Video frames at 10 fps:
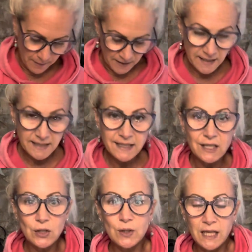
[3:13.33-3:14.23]
be
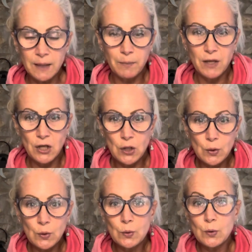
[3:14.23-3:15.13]
still keeping
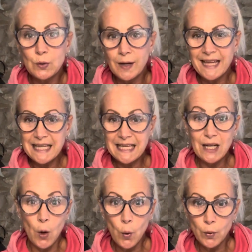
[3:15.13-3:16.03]
you in
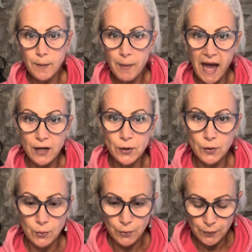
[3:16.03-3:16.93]
a holding pattern
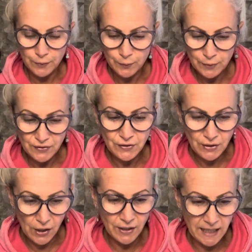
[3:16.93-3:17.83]
or
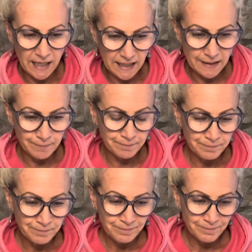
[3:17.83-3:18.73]
stuck in
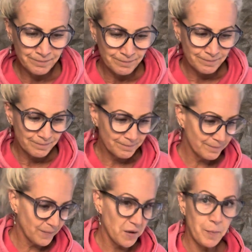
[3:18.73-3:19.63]

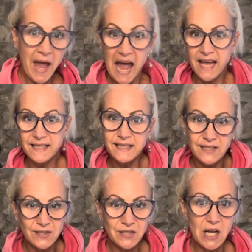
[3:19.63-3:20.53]
the past,
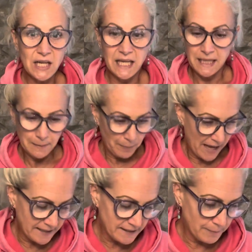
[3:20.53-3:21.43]
stuck in
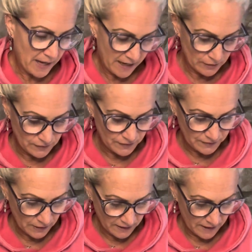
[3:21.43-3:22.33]
past patterns,
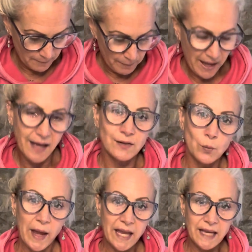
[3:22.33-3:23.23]
stuck in past
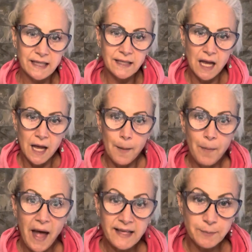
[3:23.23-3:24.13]
ways,
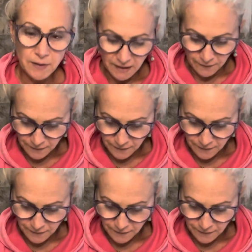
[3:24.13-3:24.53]
past belief